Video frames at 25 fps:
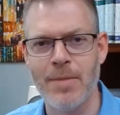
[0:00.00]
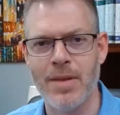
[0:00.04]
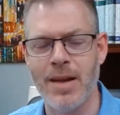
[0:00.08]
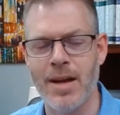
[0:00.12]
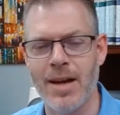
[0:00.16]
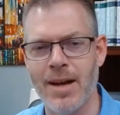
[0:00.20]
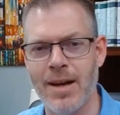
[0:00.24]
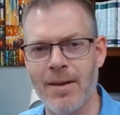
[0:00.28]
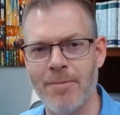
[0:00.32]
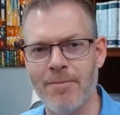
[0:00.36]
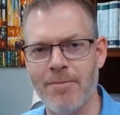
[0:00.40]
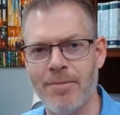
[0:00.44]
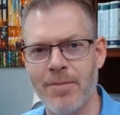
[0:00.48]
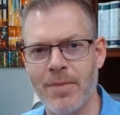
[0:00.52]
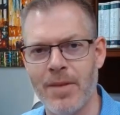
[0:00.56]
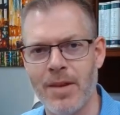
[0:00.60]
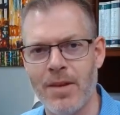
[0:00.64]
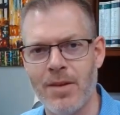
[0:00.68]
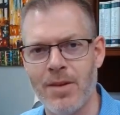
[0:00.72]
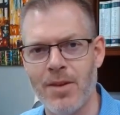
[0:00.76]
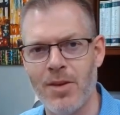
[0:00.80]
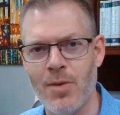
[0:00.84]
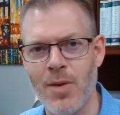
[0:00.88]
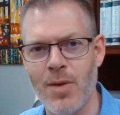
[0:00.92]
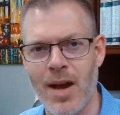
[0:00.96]
um,
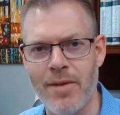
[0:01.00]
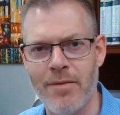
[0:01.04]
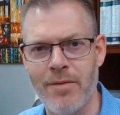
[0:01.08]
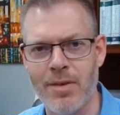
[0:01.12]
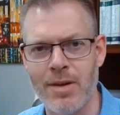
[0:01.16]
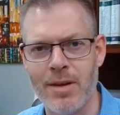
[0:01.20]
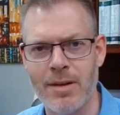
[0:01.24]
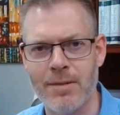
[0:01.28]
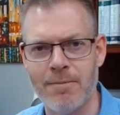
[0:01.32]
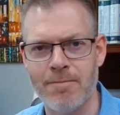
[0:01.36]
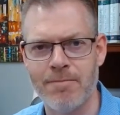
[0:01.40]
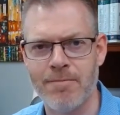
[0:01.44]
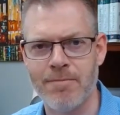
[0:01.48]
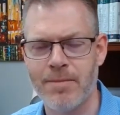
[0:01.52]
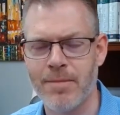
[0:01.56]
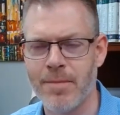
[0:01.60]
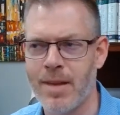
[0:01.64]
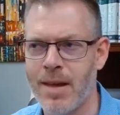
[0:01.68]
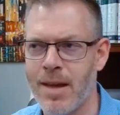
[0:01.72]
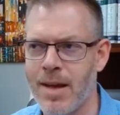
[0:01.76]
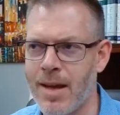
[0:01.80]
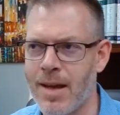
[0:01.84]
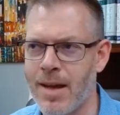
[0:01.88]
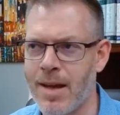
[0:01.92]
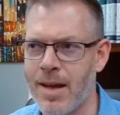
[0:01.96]
you have a
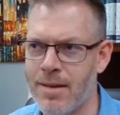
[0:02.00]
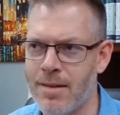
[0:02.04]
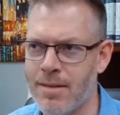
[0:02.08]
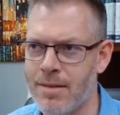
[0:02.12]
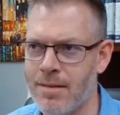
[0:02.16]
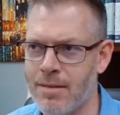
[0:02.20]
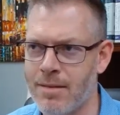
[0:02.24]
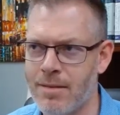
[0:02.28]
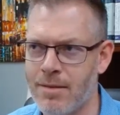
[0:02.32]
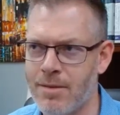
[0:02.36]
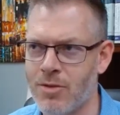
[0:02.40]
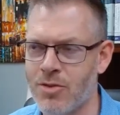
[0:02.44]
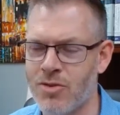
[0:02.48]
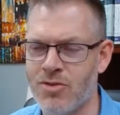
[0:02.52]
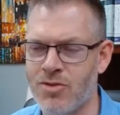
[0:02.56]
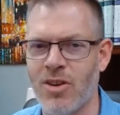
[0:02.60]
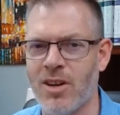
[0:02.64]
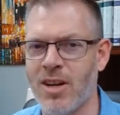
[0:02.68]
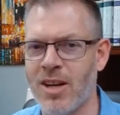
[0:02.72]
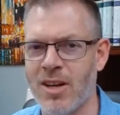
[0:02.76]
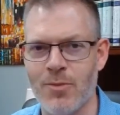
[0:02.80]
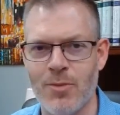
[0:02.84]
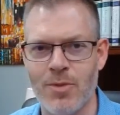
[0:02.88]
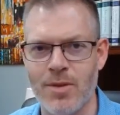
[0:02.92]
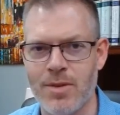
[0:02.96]
uh, you're
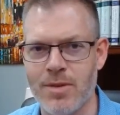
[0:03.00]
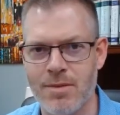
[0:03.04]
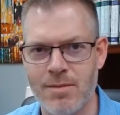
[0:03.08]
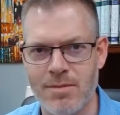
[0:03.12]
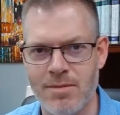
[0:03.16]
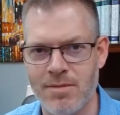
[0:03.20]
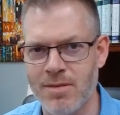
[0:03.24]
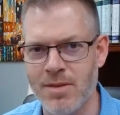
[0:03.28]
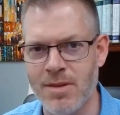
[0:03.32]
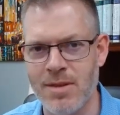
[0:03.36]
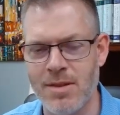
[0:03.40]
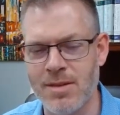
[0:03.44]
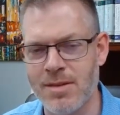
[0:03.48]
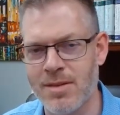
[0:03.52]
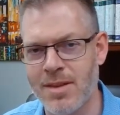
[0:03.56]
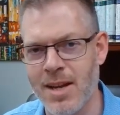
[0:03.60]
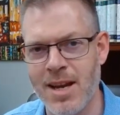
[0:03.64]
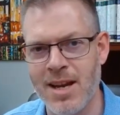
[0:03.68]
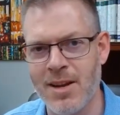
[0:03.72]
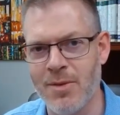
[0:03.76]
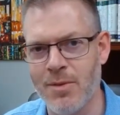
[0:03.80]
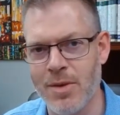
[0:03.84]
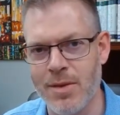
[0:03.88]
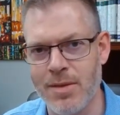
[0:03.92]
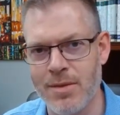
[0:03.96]
struggling with
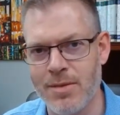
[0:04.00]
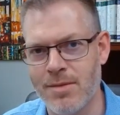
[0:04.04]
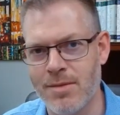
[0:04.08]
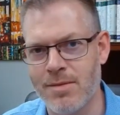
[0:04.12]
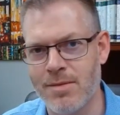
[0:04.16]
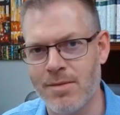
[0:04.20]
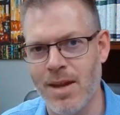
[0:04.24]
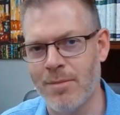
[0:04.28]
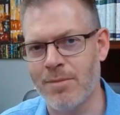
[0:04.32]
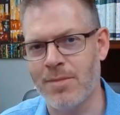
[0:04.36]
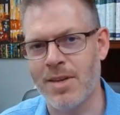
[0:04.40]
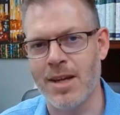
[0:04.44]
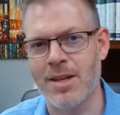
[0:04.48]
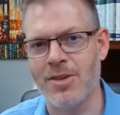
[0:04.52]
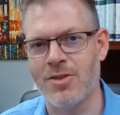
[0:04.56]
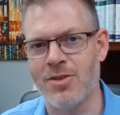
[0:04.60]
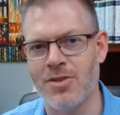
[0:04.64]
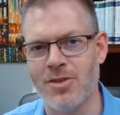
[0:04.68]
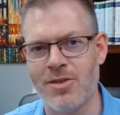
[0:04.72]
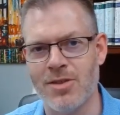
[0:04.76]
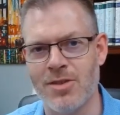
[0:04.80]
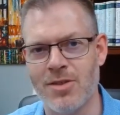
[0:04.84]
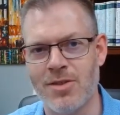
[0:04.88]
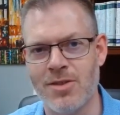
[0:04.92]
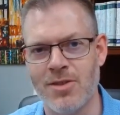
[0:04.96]
dealing with
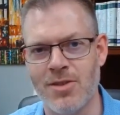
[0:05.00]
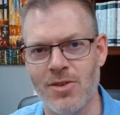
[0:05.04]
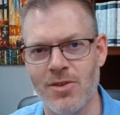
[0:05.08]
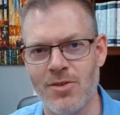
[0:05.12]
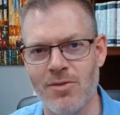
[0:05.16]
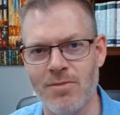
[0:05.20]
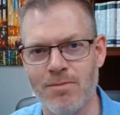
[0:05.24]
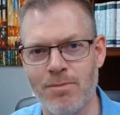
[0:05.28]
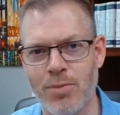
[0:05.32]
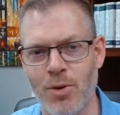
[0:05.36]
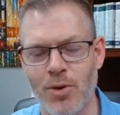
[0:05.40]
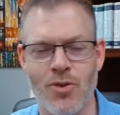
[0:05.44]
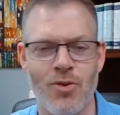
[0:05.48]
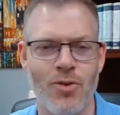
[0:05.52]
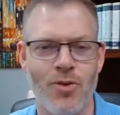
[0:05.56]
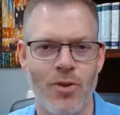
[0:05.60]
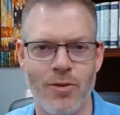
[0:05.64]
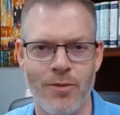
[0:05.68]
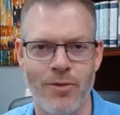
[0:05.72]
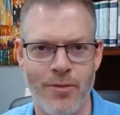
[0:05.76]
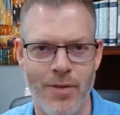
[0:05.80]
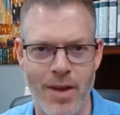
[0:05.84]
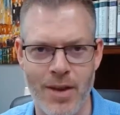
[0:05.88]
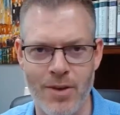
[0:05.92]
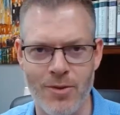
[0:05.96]
temptations to
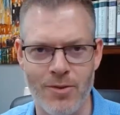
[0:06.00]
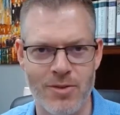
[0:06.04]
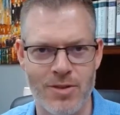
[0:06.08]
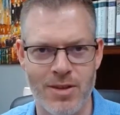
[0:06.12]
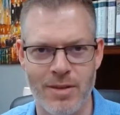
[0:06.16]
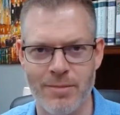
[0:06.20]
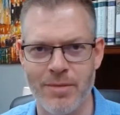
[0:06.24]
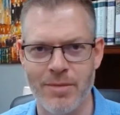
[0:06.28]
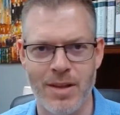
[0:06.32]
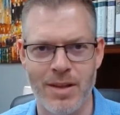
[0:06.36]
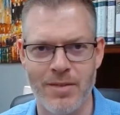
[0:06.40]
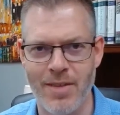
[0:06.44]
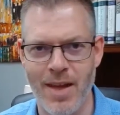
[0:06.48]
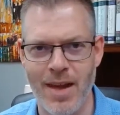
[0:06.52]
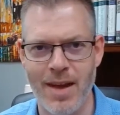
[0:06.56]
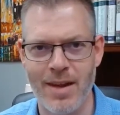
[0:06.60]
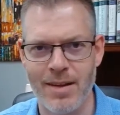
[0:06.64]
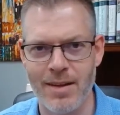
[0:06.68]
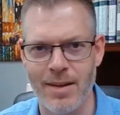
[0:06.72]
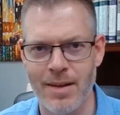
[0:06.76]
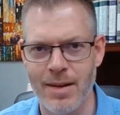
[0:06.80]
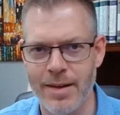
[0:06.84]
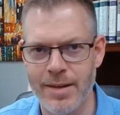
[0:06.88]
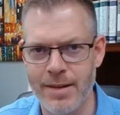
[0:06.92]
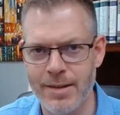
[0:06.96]
pornography or something of that
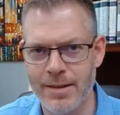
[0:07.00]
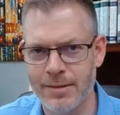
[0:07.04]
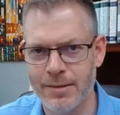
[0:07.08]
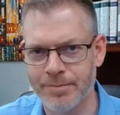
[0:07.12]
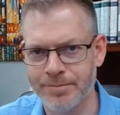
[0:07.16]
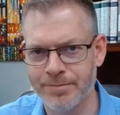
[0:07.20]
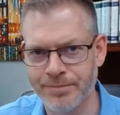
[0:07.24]
kind.